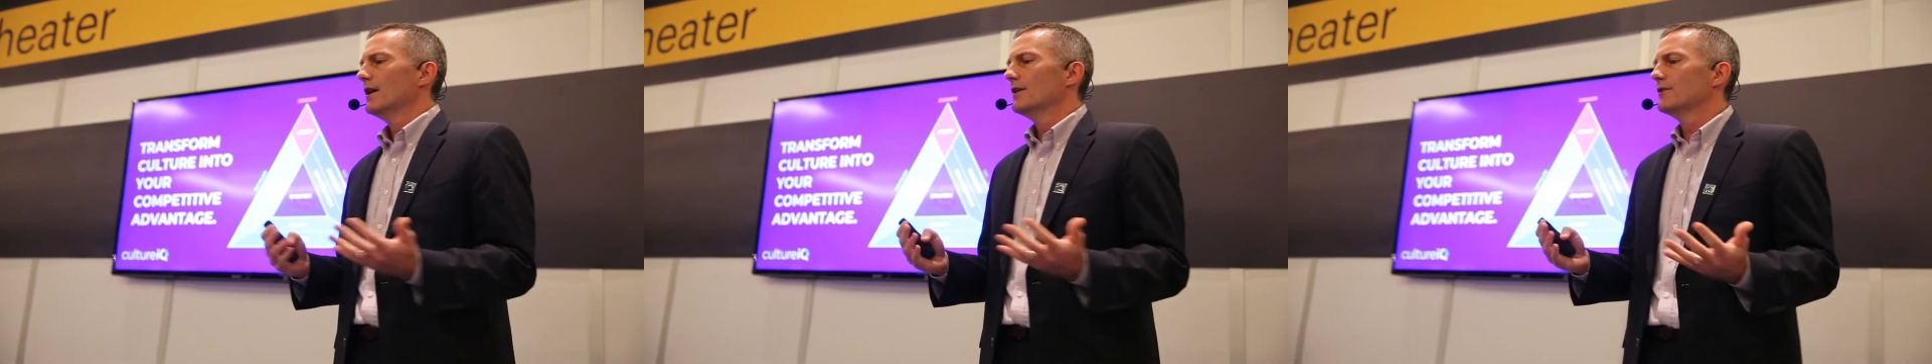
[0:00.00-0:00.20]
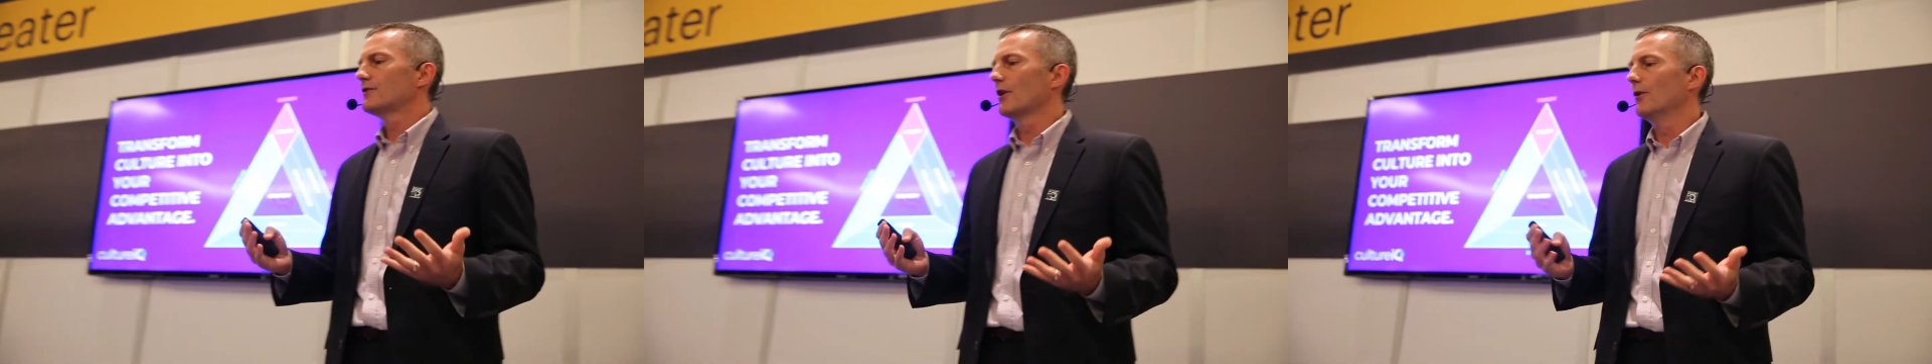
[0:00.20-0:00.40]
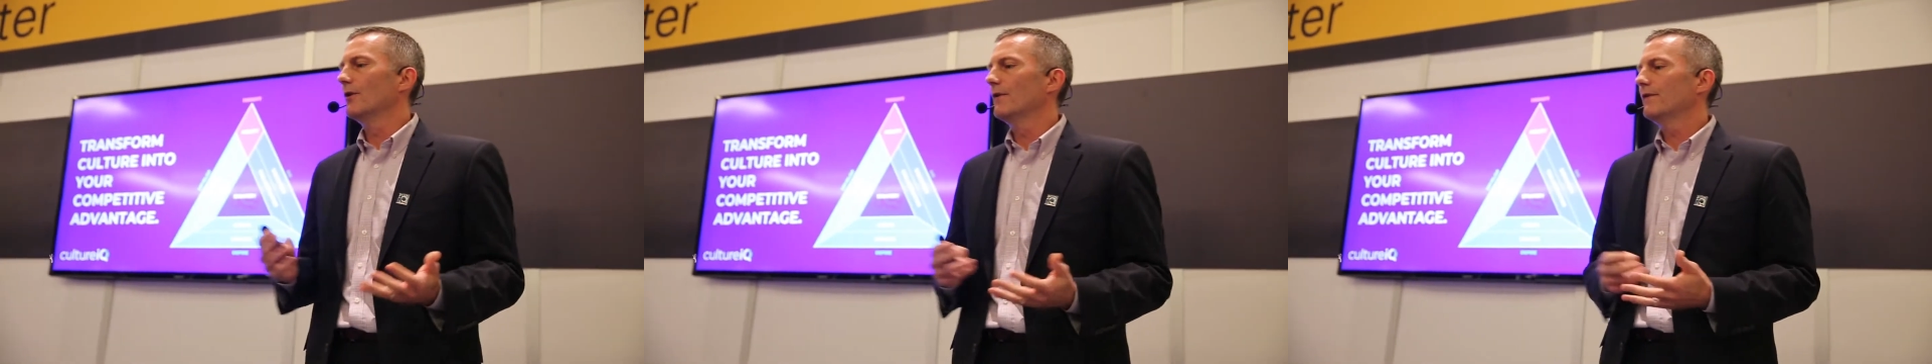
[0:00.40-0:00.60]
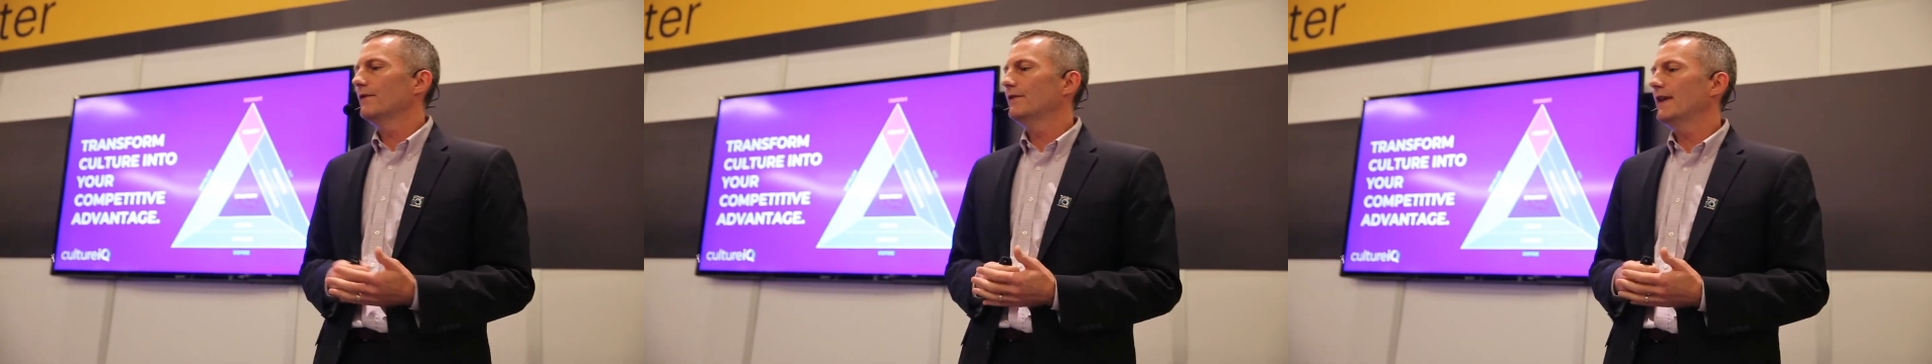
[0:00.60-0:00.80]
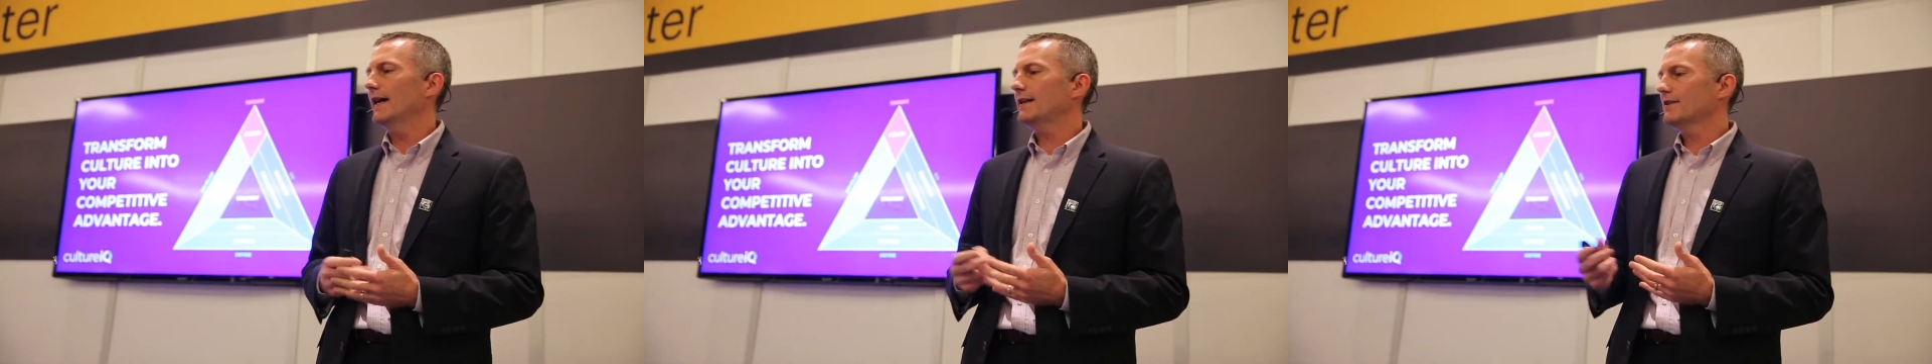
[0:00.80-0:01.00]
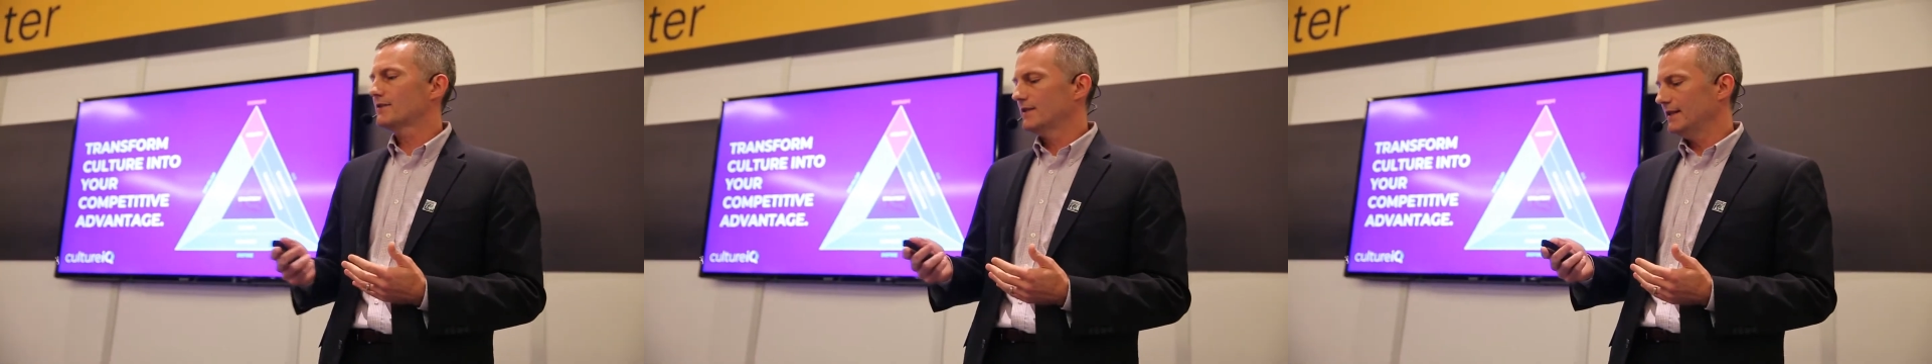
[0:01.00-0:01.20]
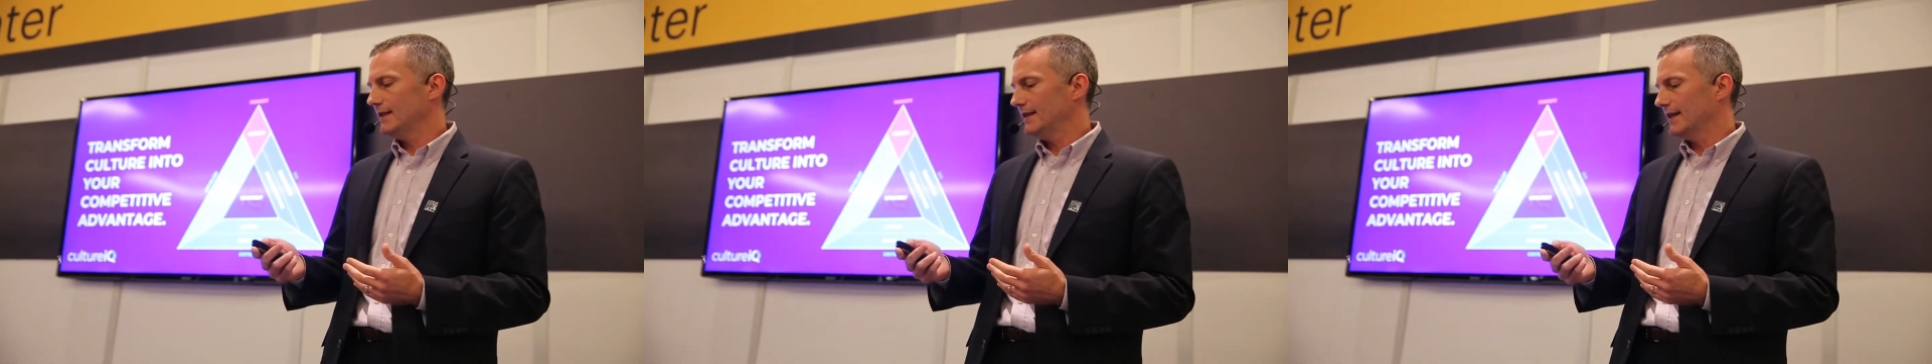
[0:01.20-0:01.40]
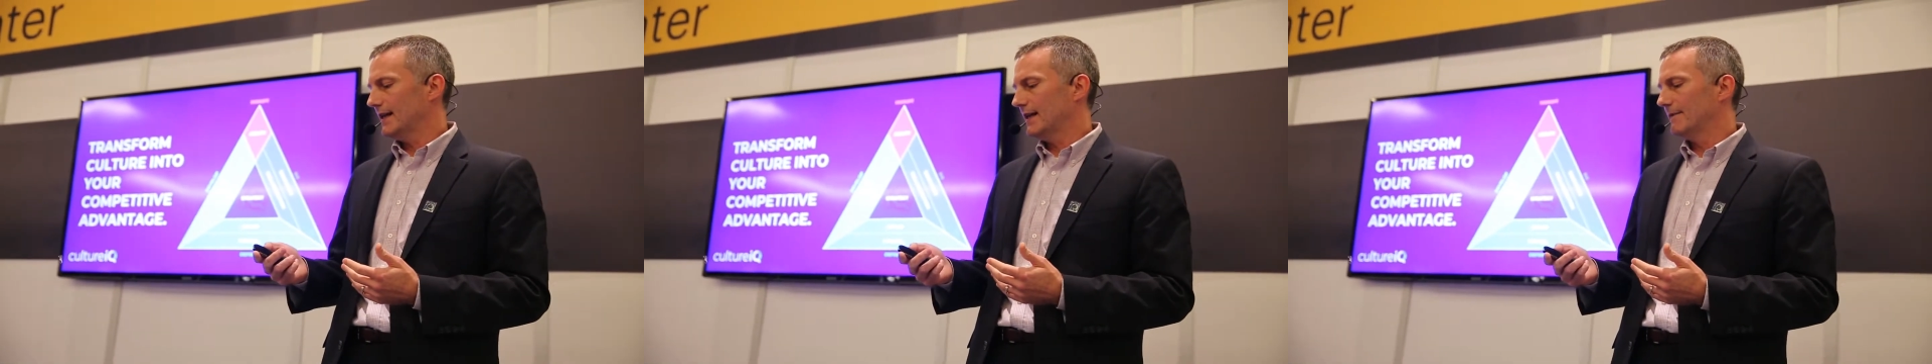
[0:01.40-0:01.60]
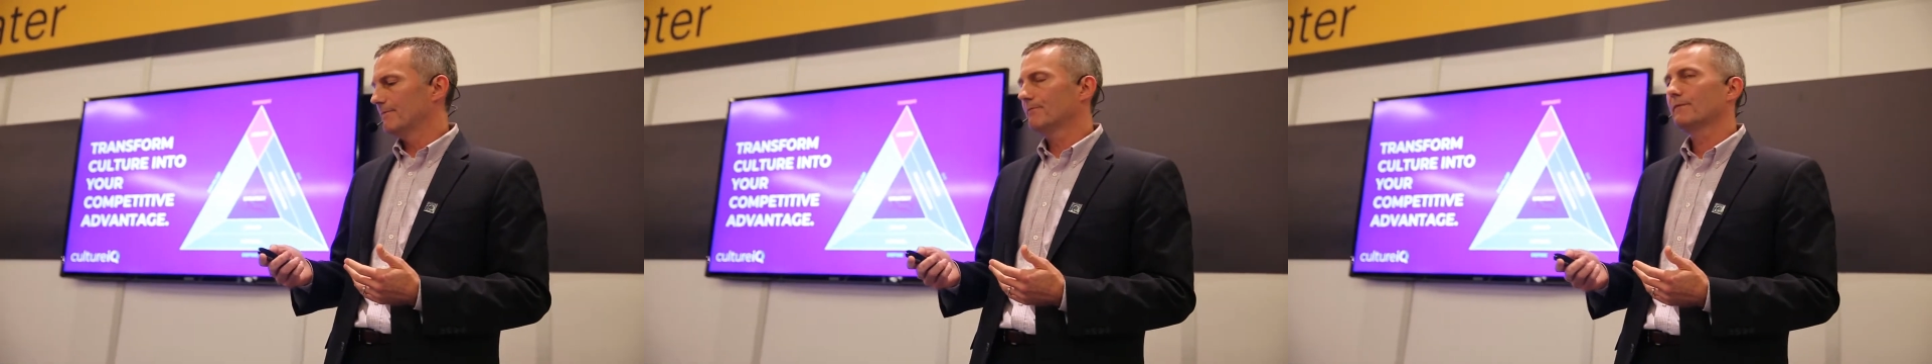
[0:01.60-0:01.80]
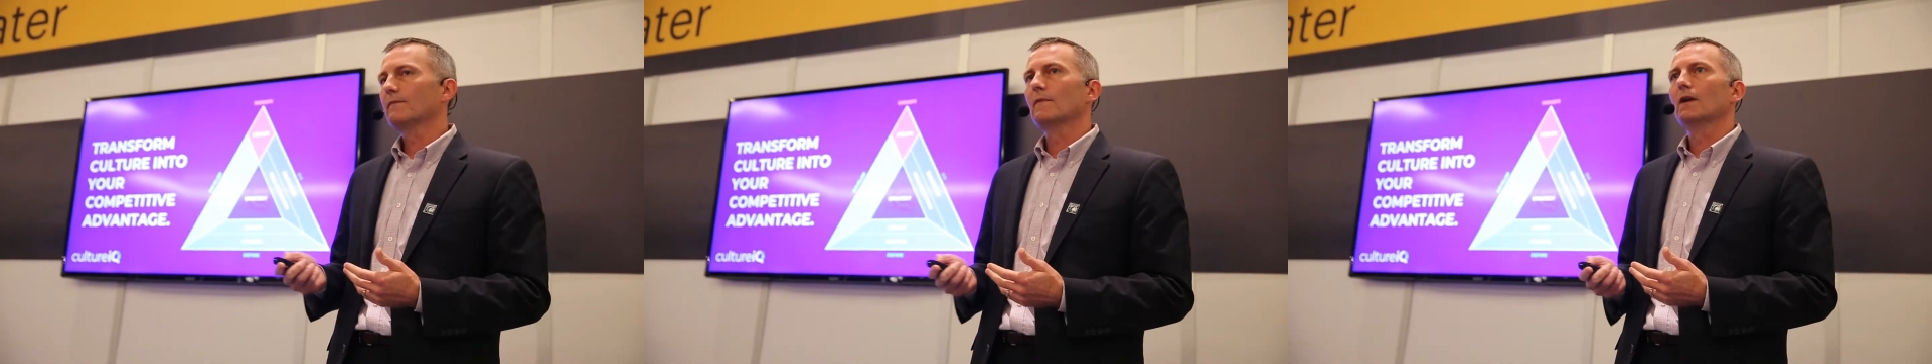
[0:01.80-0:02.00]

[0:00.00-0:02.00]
So that is the